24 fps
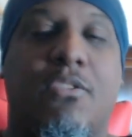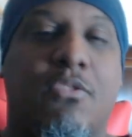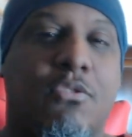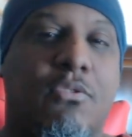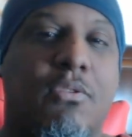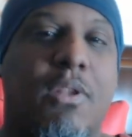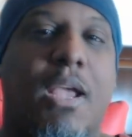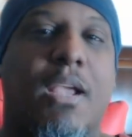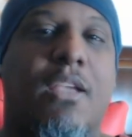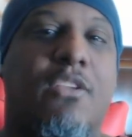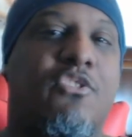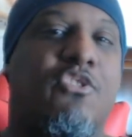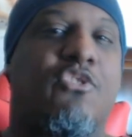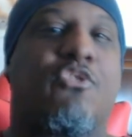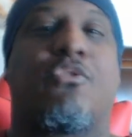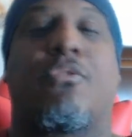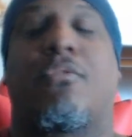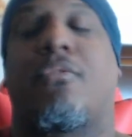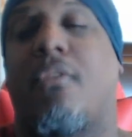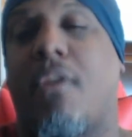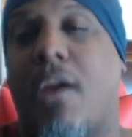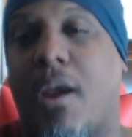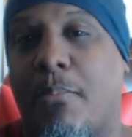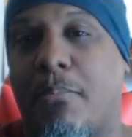those like and
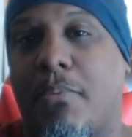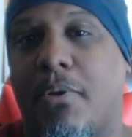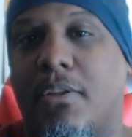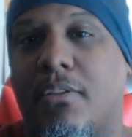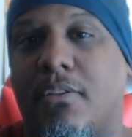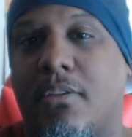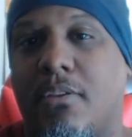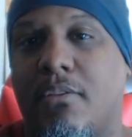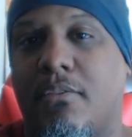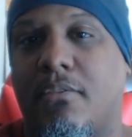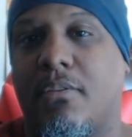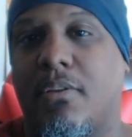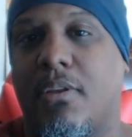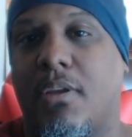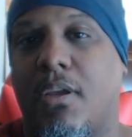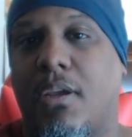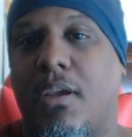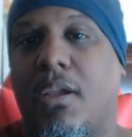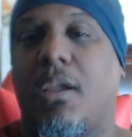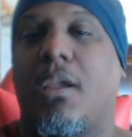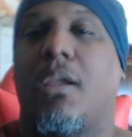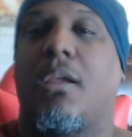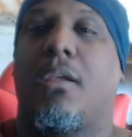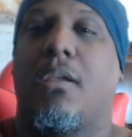subscribe buttons.
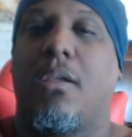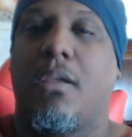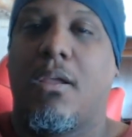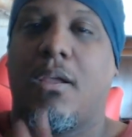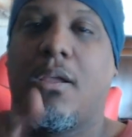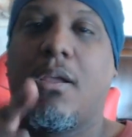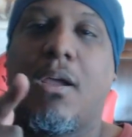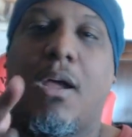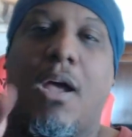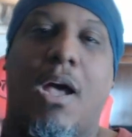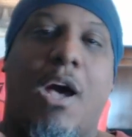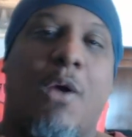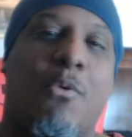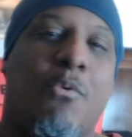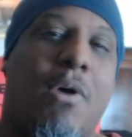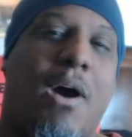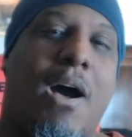I